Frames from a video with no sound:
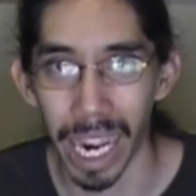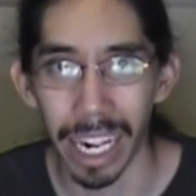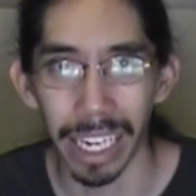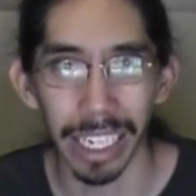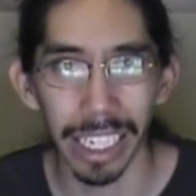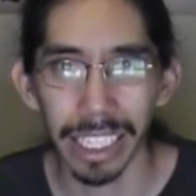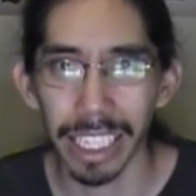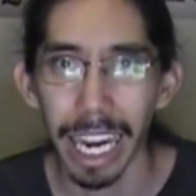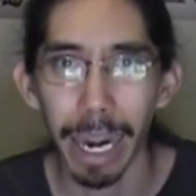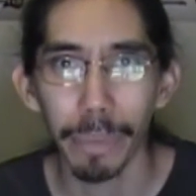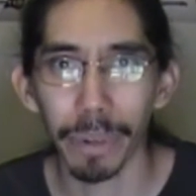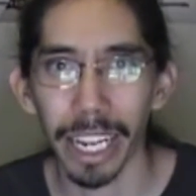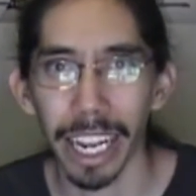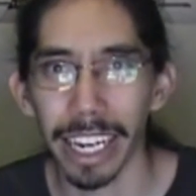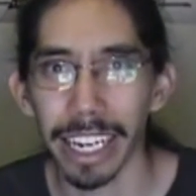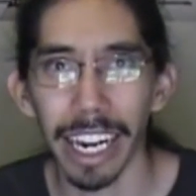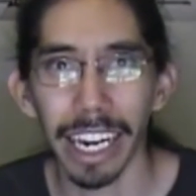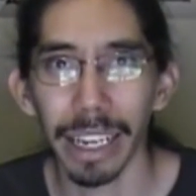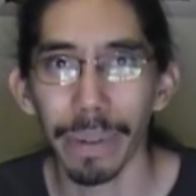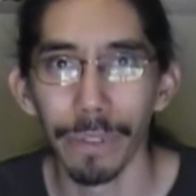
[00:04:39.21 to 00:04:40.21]
This camera
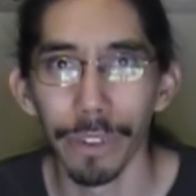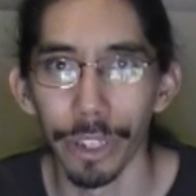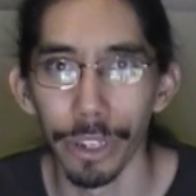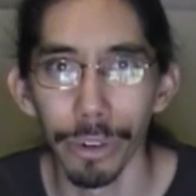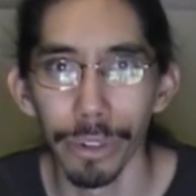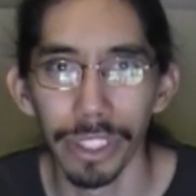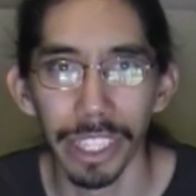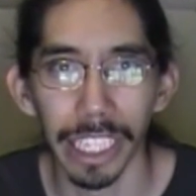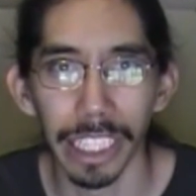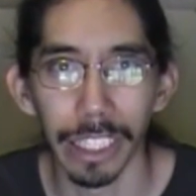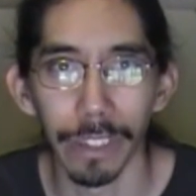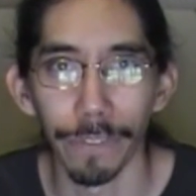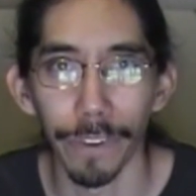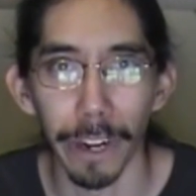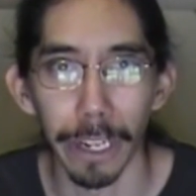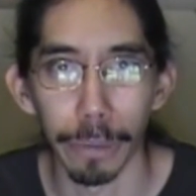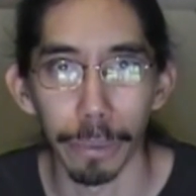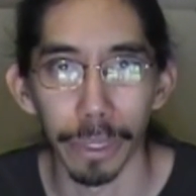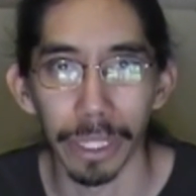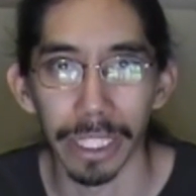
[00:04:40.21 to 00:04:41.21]
cannot even do 60
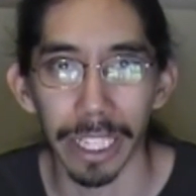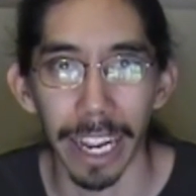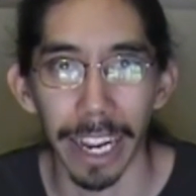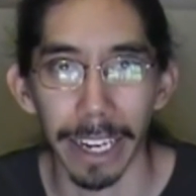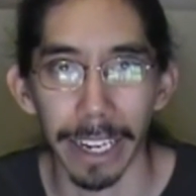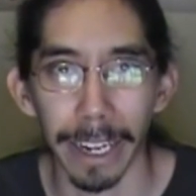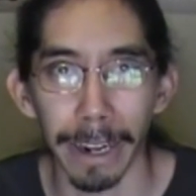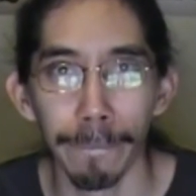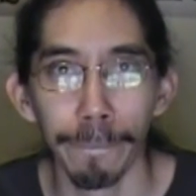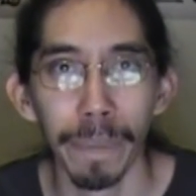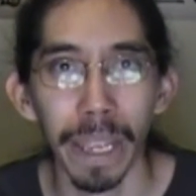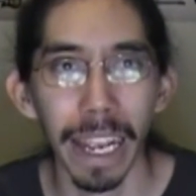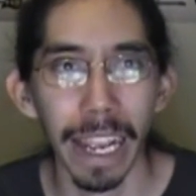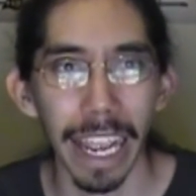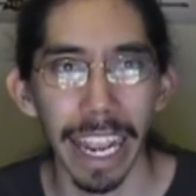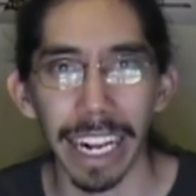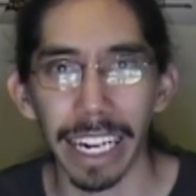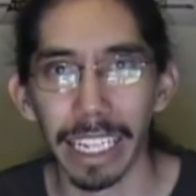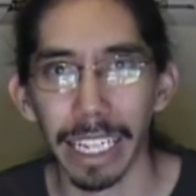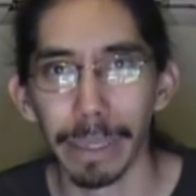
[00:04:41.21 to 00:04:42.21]
frames per second.
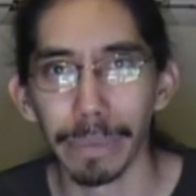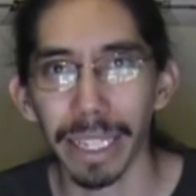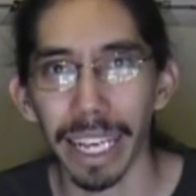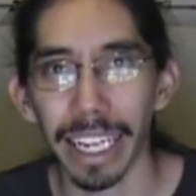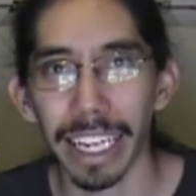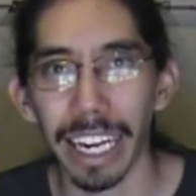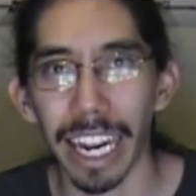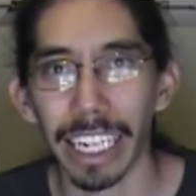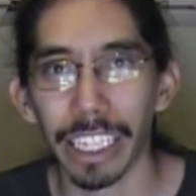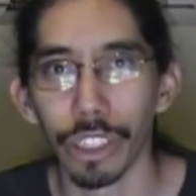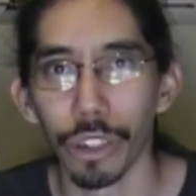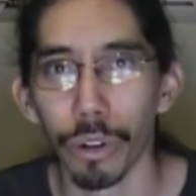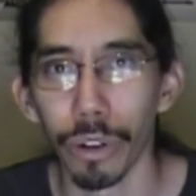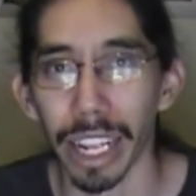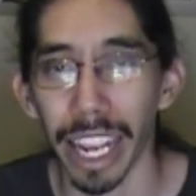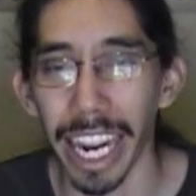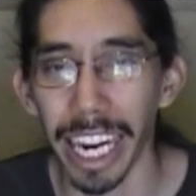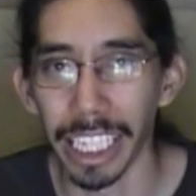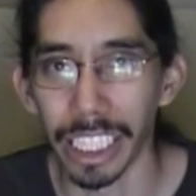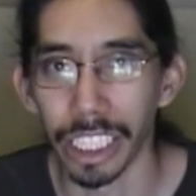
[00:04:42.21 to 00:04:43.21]
It claims that I could actually go
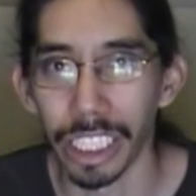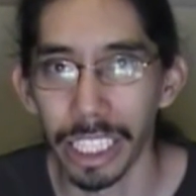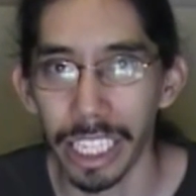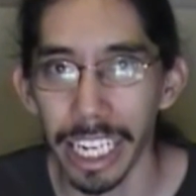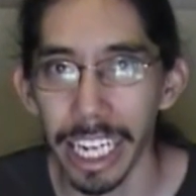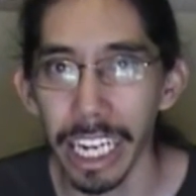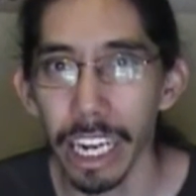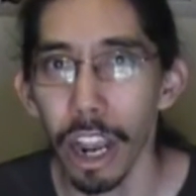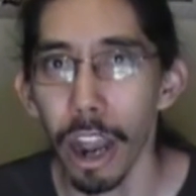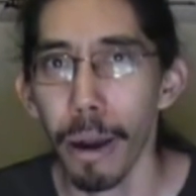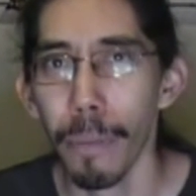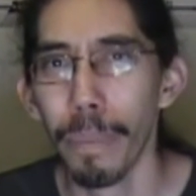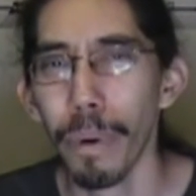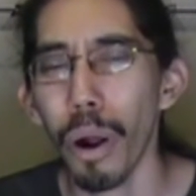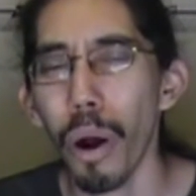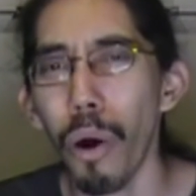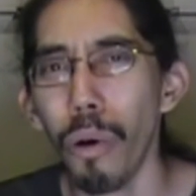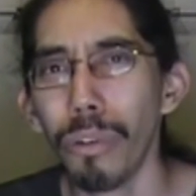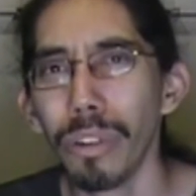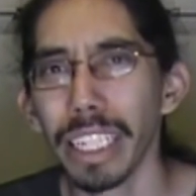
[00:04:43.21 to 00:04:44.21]
to HD, but
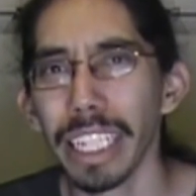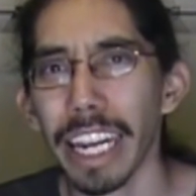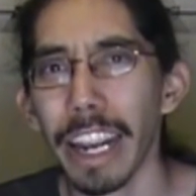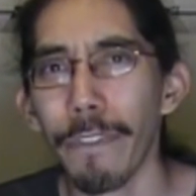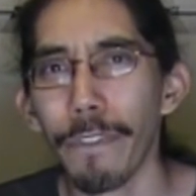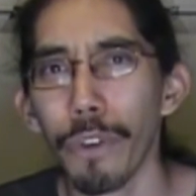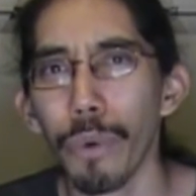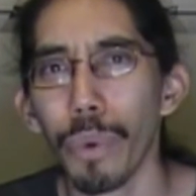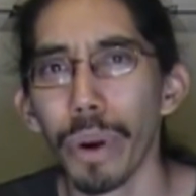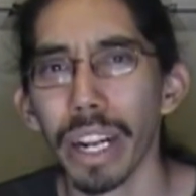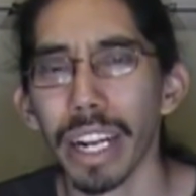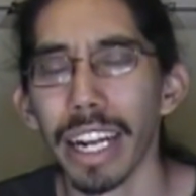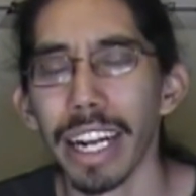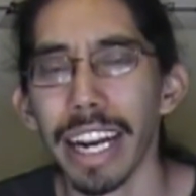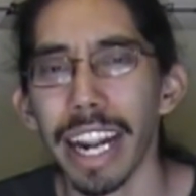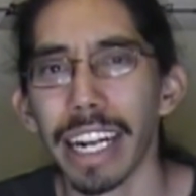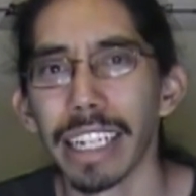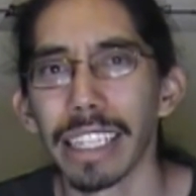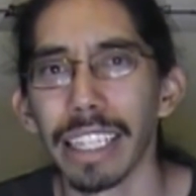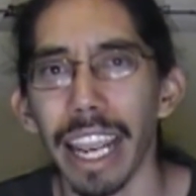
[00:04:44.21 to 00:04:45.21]
only if you were to
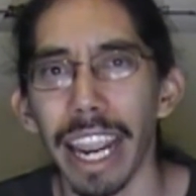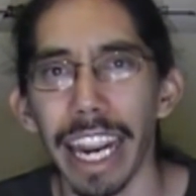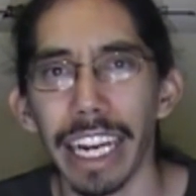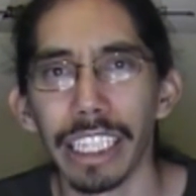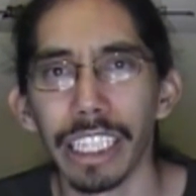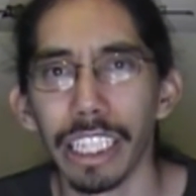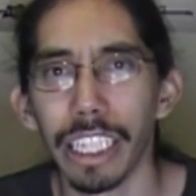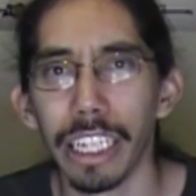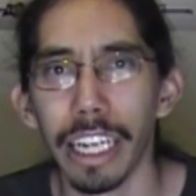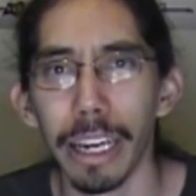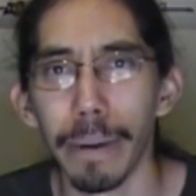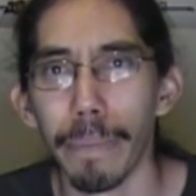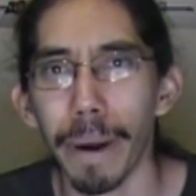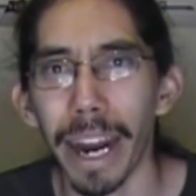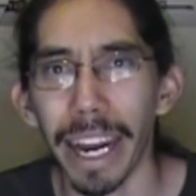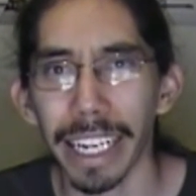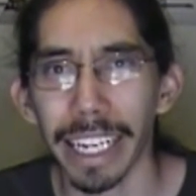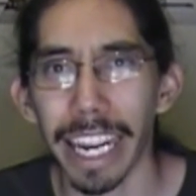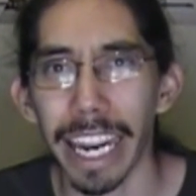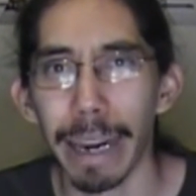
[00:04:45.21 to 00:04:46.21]
connect the
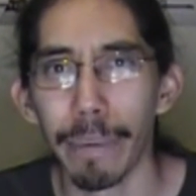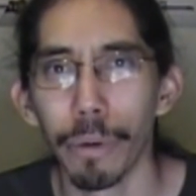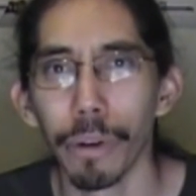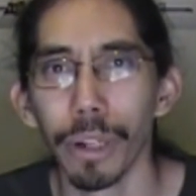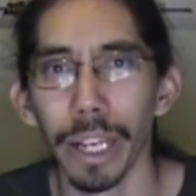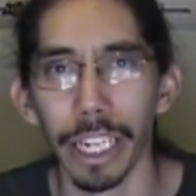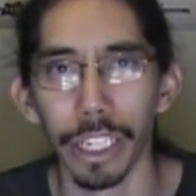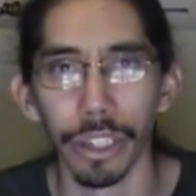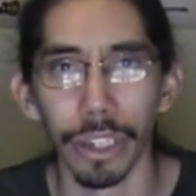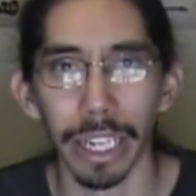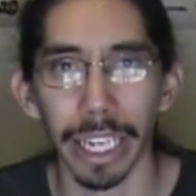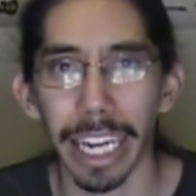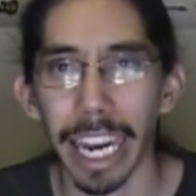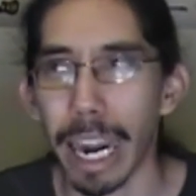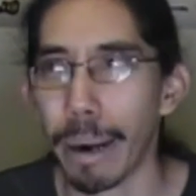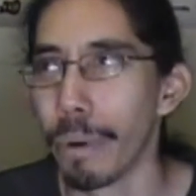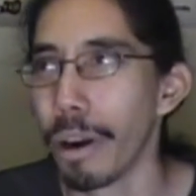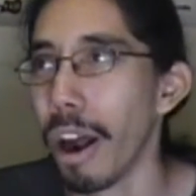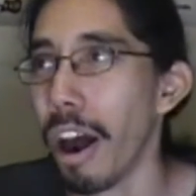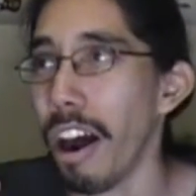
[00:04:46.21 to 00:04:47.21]
HDMI cable into the
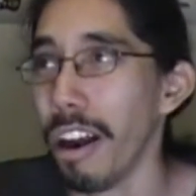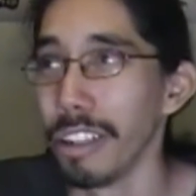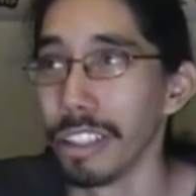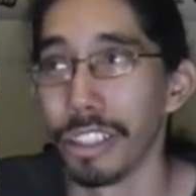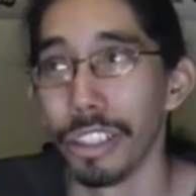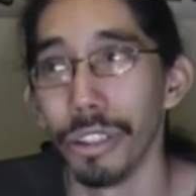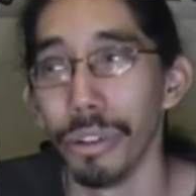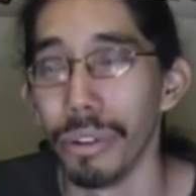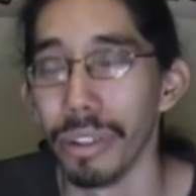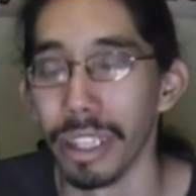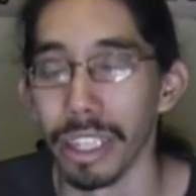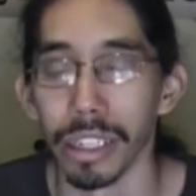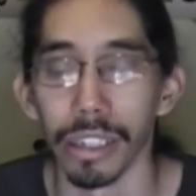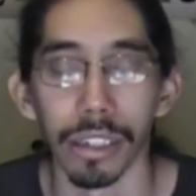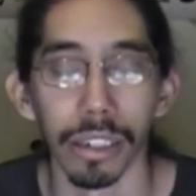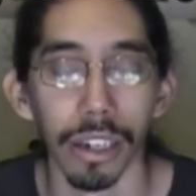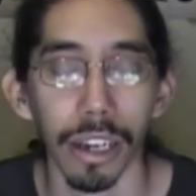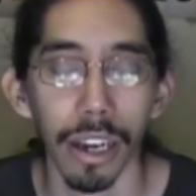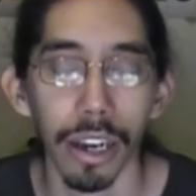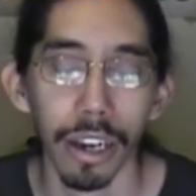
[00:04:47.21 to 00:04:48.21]
camera onto
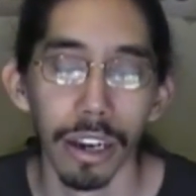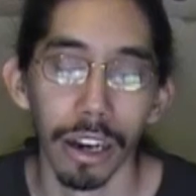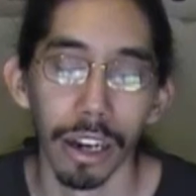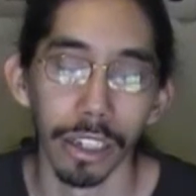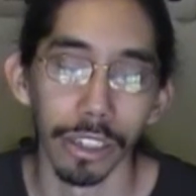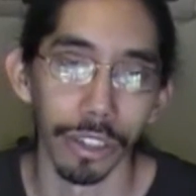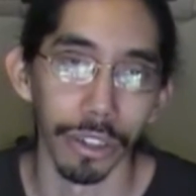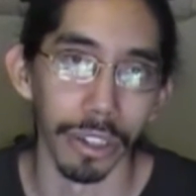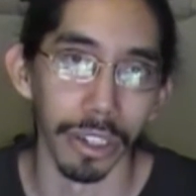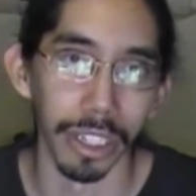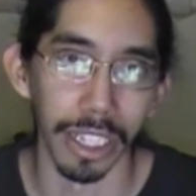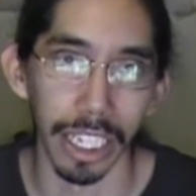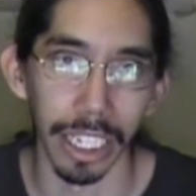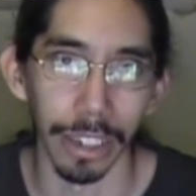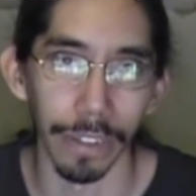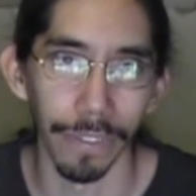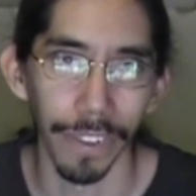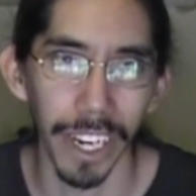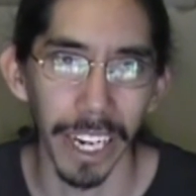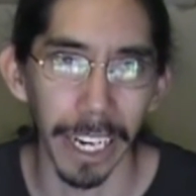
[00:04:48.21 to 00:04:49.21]
the
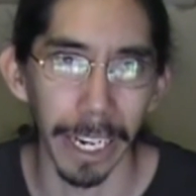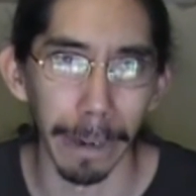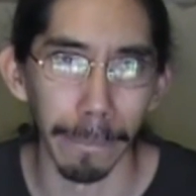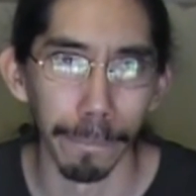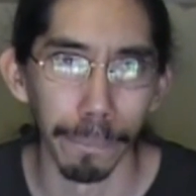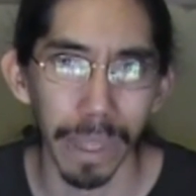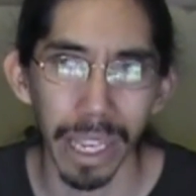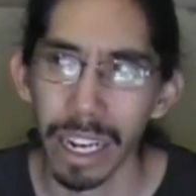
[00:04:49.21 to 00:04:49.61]
TV.